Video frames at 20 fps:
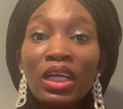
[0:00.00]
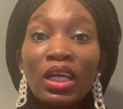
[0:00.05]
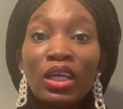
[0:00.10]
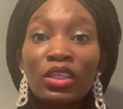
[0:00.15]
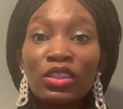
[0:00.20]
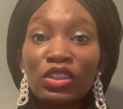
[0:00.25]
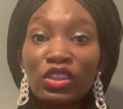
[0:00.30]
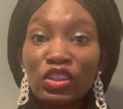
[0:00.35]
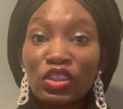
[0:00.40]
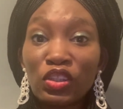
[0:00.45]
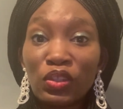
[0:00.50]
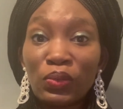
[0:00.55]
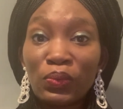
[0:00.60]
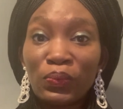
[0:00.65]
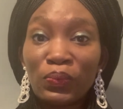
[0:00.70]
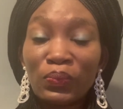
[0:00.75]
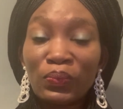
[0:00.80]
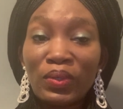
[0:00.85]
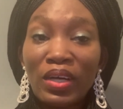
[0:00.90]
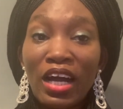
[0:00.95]

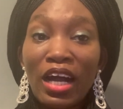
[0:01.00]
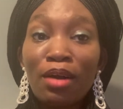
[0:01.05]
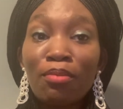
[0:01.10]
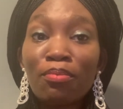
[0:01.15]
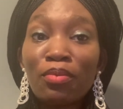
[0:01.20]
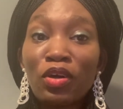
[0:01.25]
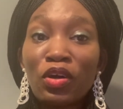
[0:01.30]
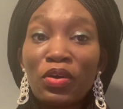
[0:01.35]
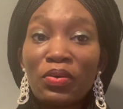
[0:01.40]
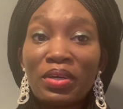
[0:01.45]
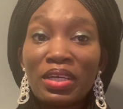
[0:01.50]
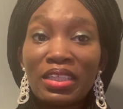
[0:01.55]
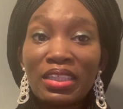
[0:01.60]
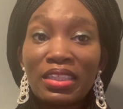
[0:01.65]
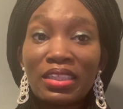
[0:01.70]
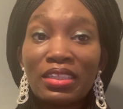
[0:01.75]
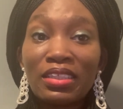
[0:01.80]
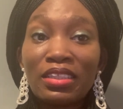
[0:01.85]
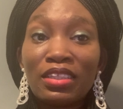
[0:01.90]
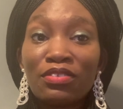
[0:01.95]
So I'm
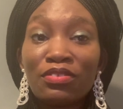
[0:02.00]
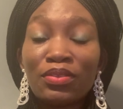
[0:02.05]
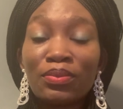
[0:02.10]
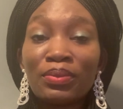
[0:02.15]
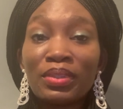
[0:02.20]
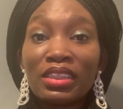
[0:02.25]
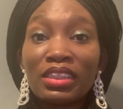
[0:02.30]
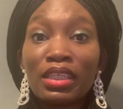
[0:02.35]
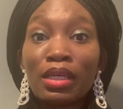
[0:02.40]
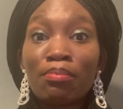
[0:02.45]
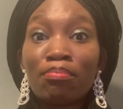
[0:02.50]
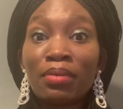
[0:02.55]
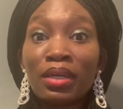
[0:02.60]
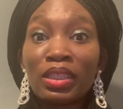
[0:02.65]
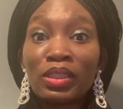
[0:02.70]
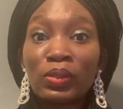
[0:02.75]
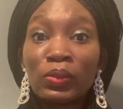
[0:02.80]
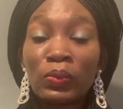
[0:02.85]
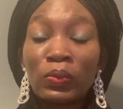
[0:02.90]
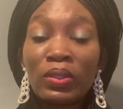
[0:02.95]
currently living with a
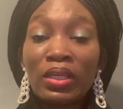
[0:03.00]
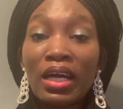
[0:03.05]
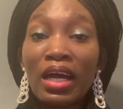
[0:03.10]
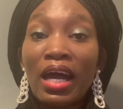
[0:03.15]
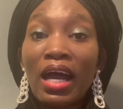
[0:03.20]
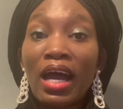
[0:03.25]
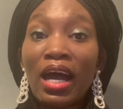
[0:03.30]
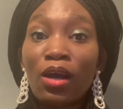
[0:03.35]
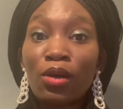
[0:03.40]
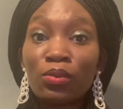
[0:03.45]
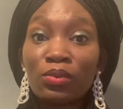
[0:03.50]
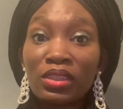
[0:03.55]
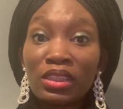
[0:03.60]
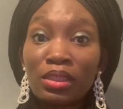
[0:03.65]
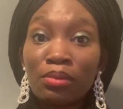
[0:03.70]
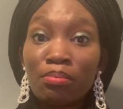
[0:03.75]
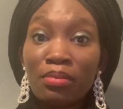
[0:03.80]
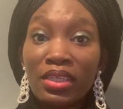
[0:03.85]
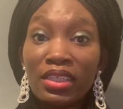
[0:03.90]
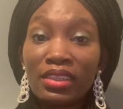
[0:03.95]
particular
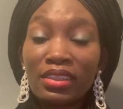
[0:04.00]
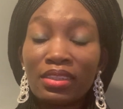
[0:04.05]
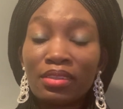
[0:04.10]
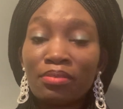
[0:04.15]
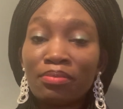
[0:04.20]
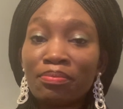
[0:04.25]
housemate.